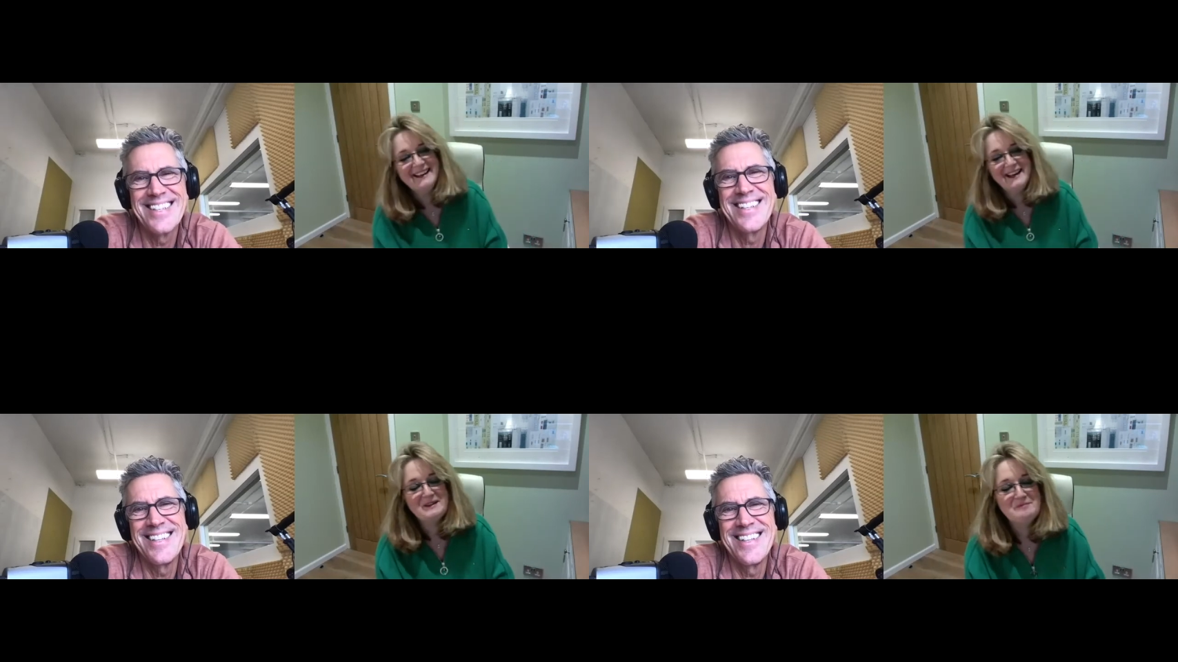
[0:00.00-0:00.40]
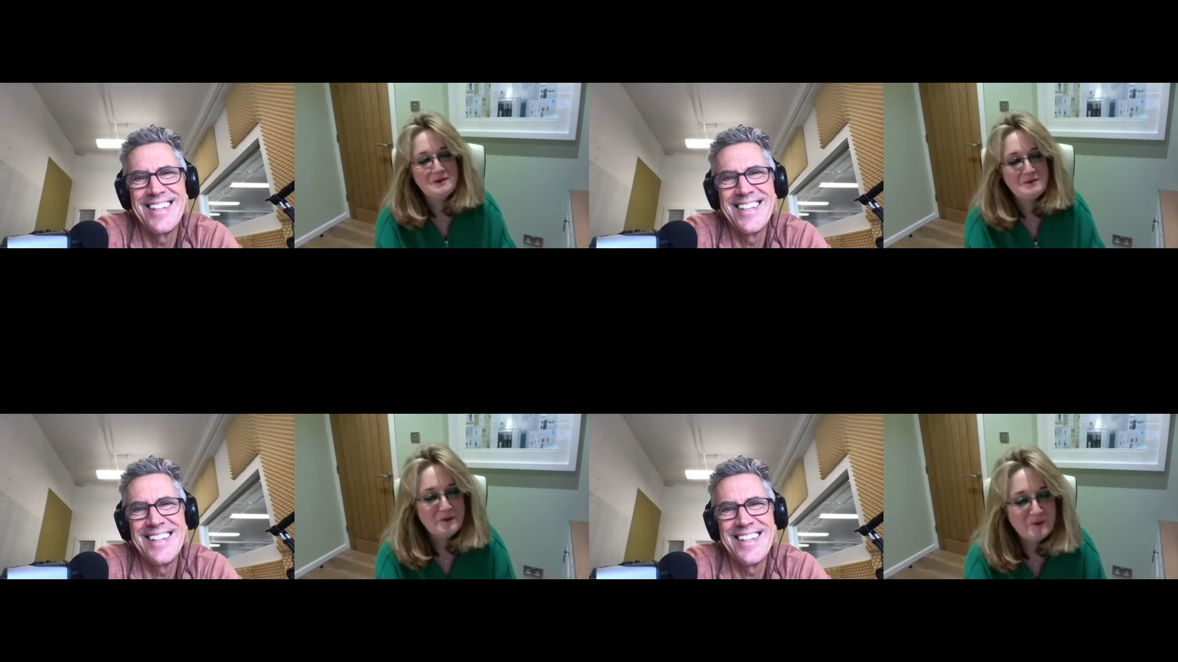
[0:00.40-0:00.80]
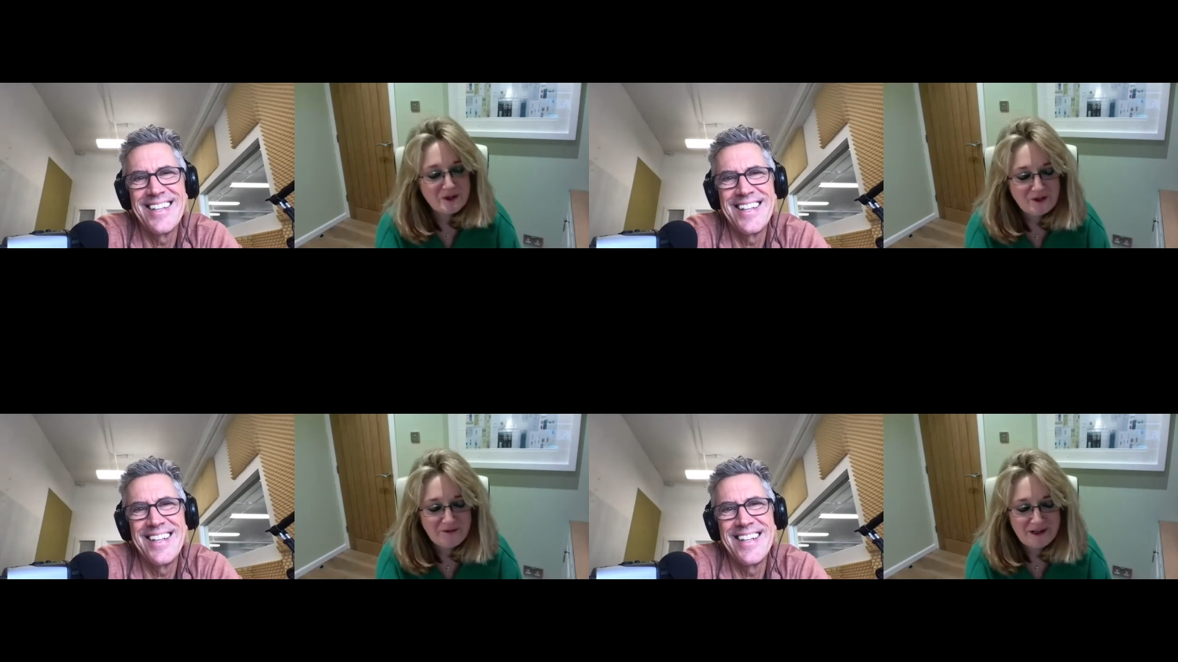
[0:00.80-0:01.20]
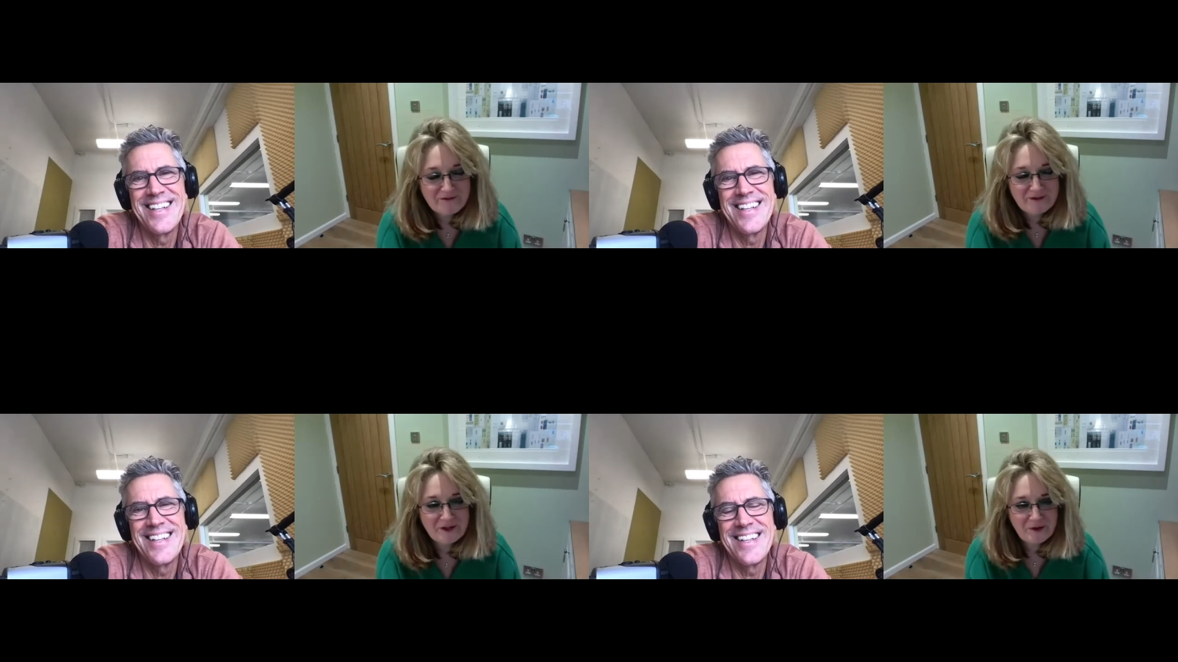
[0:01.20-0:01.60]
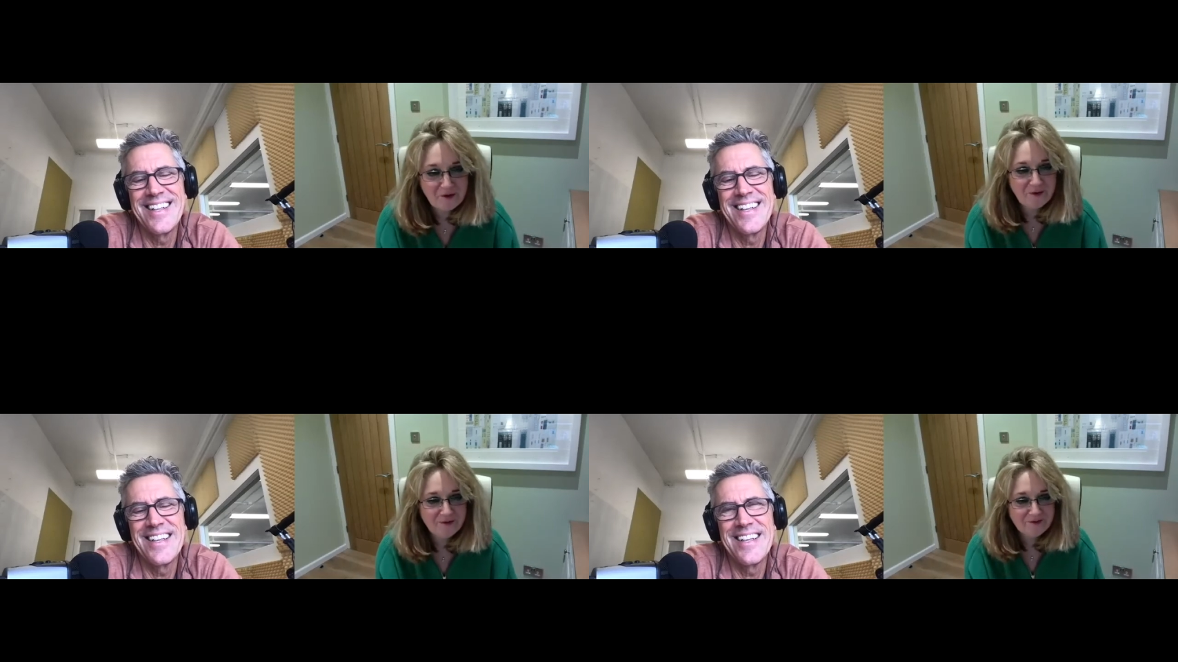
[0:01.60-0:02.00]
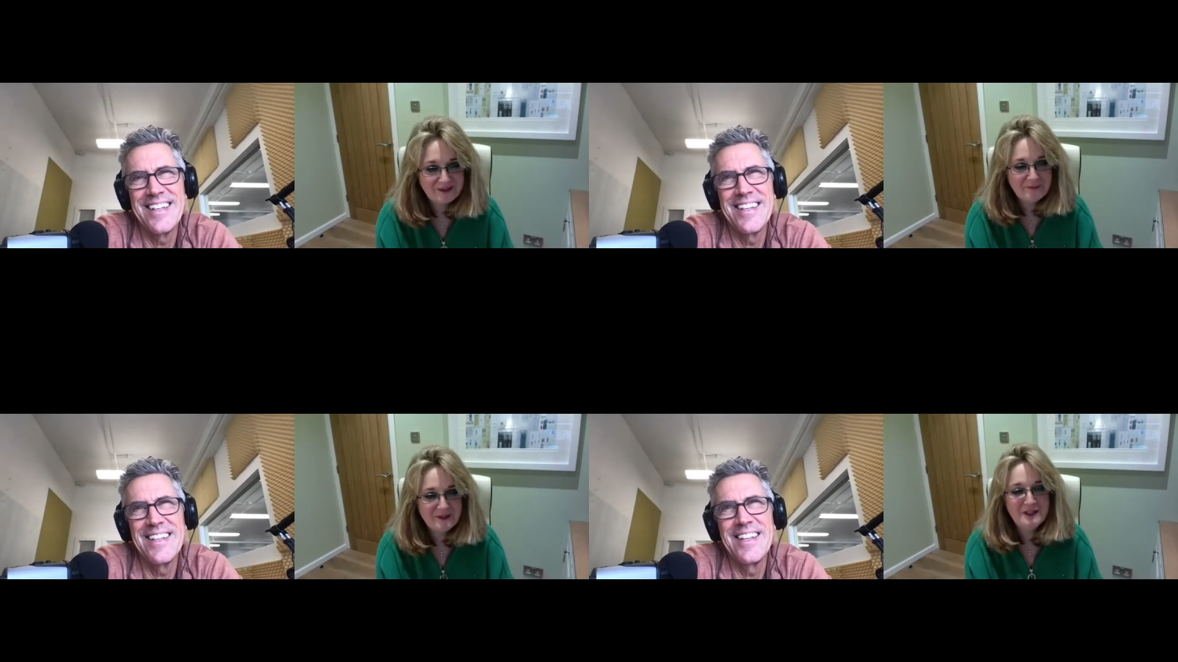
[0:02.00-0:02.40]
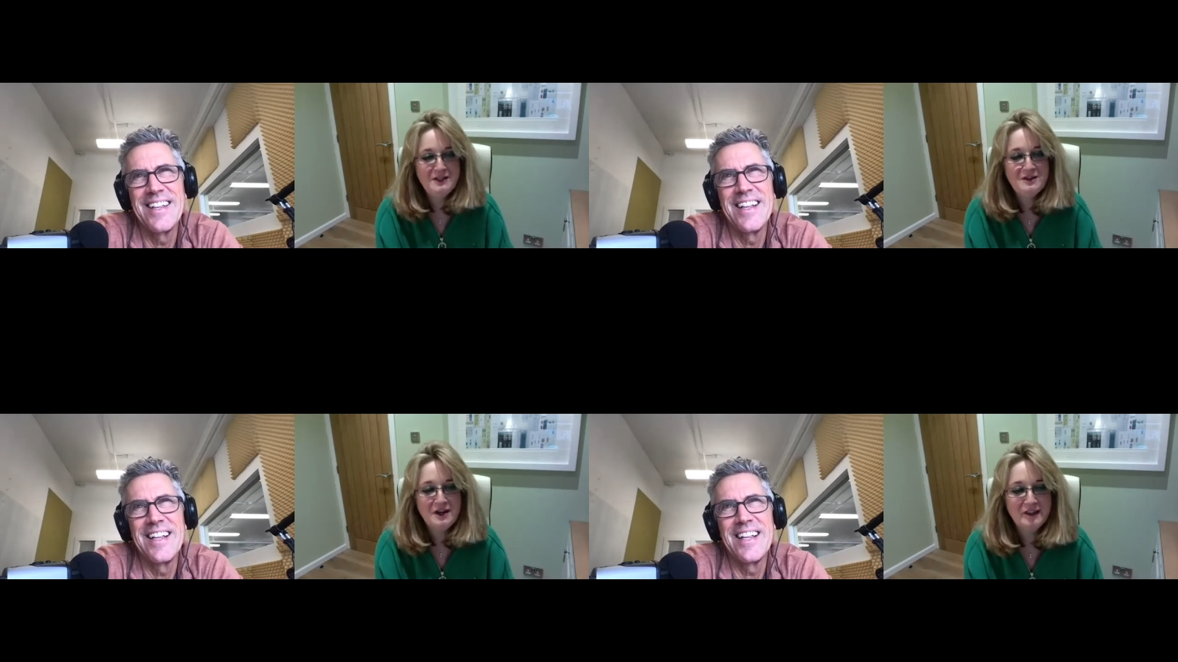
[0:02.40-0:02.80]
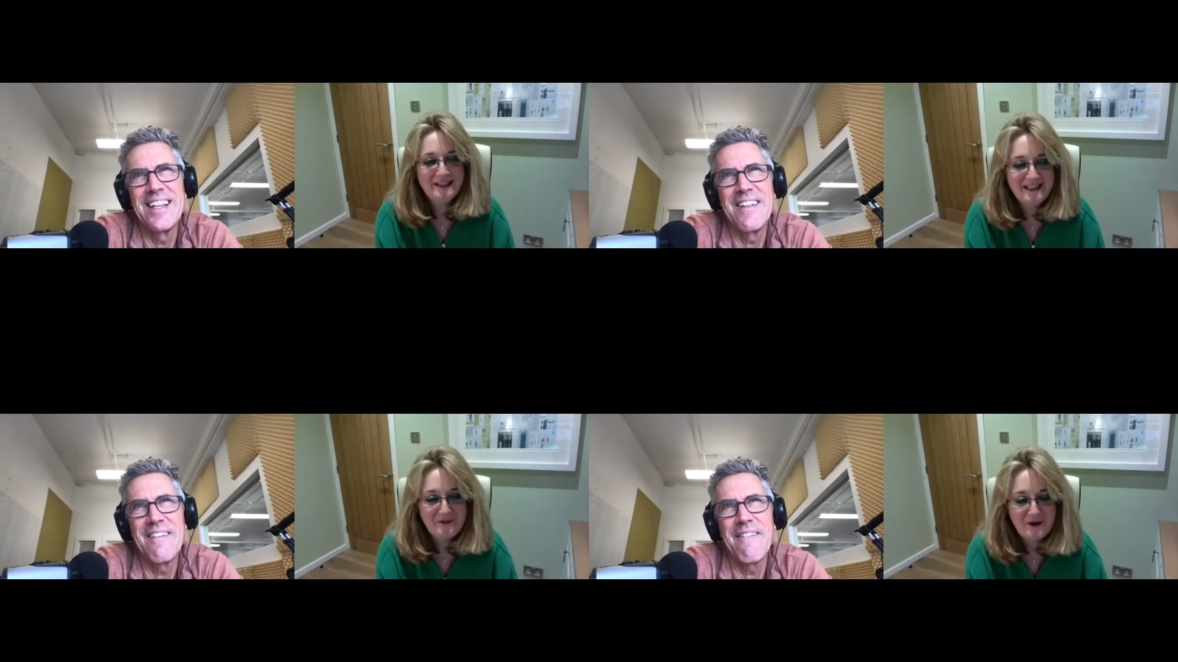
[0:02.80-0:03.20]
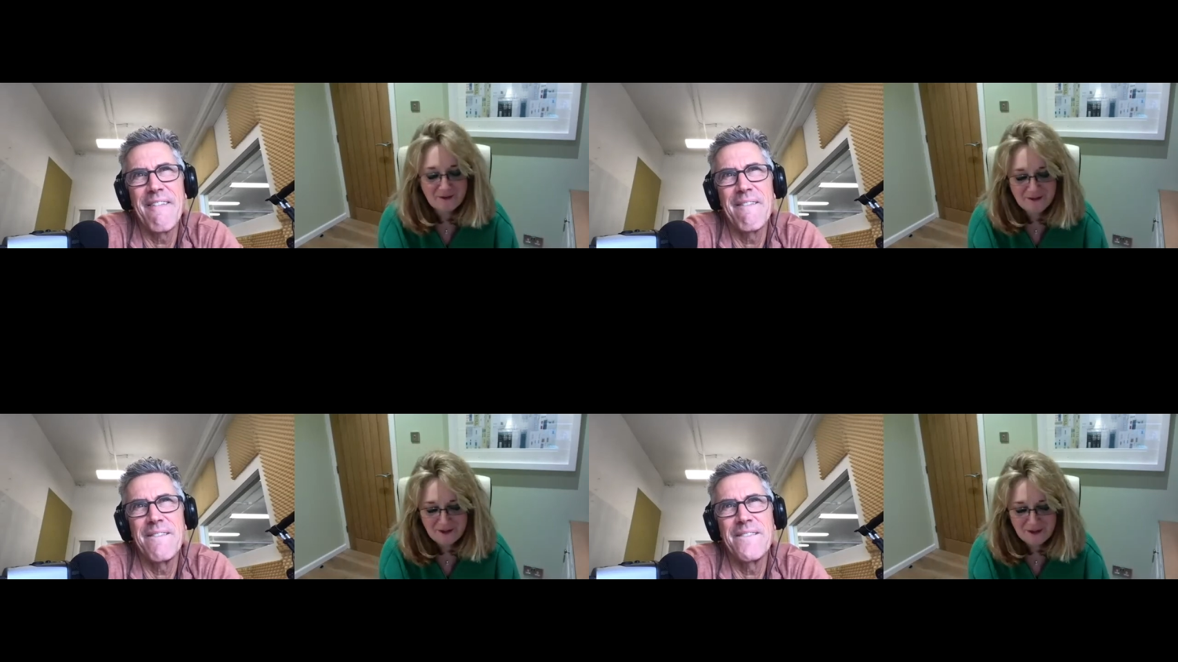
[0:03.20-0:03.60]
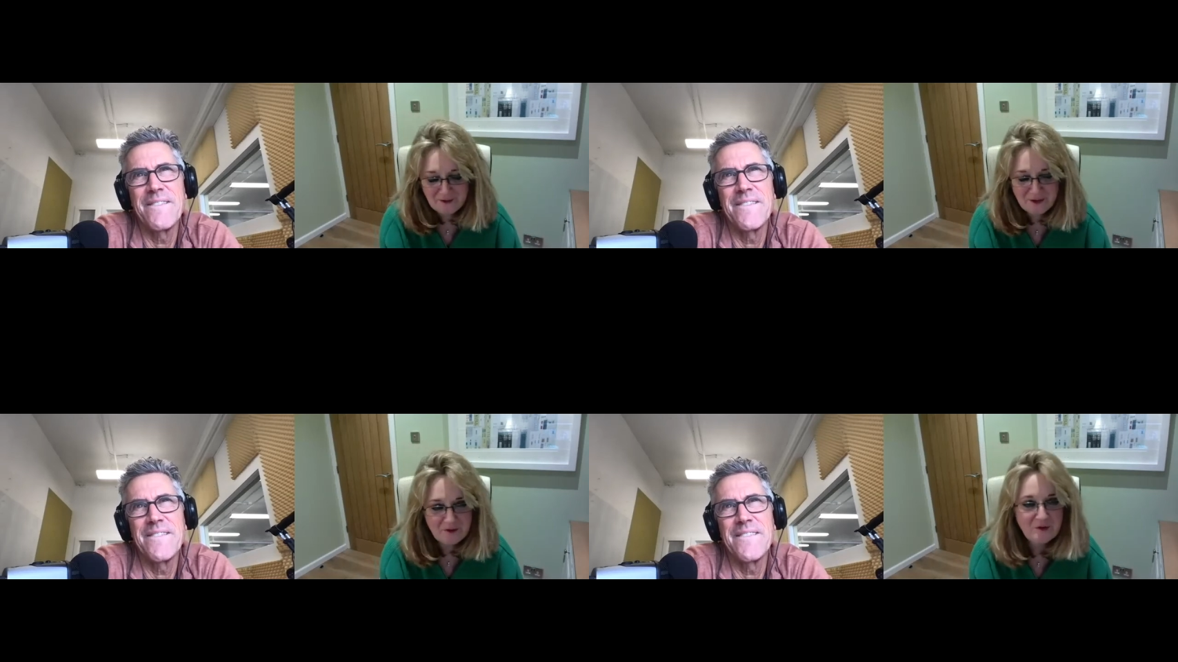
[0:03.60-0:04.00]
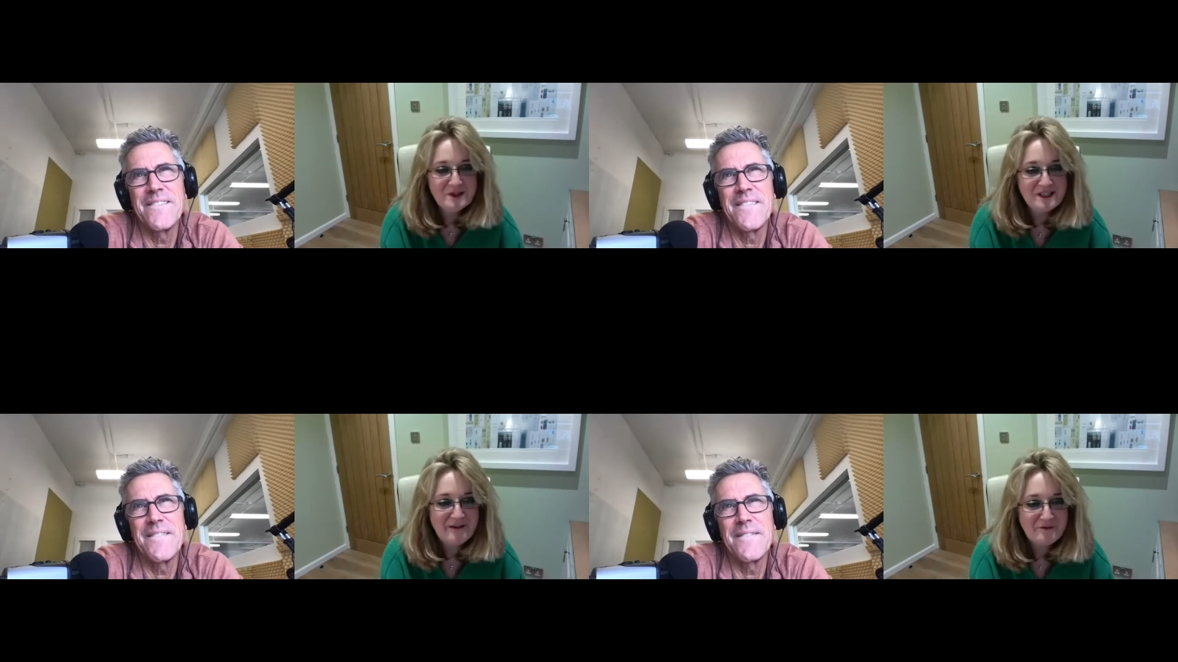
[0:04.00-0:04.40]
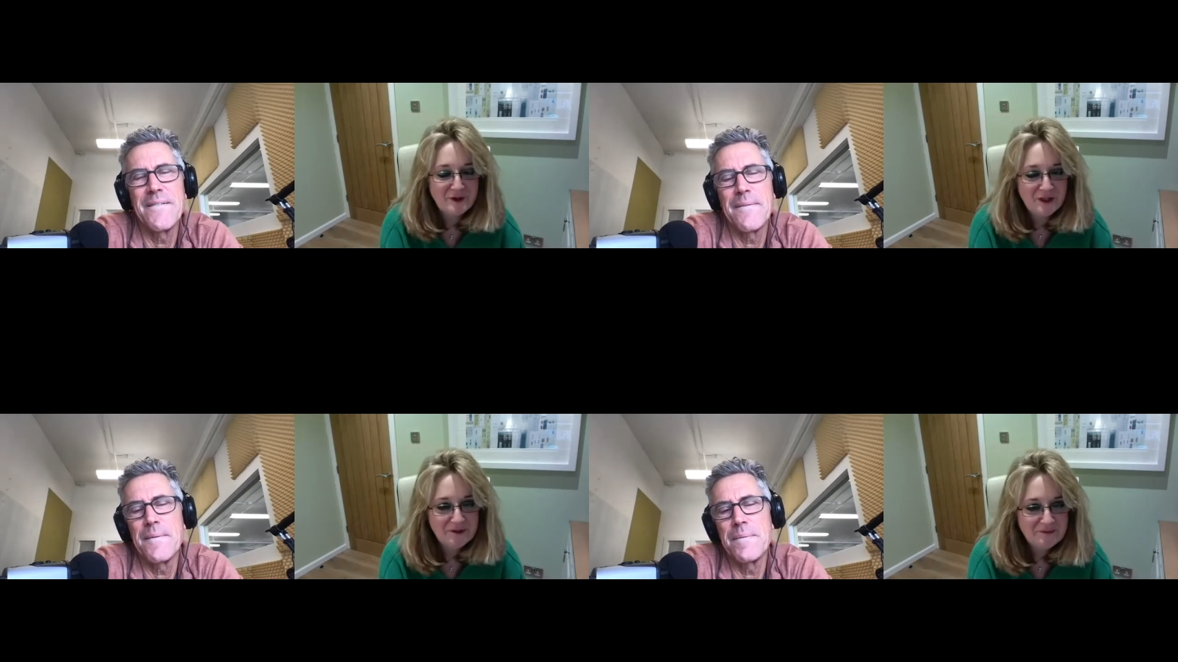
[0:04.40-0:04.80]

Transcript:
Speaker 1: yeah, but what's your favorite tool? Something that you can't leave, you know, you'd always have on you.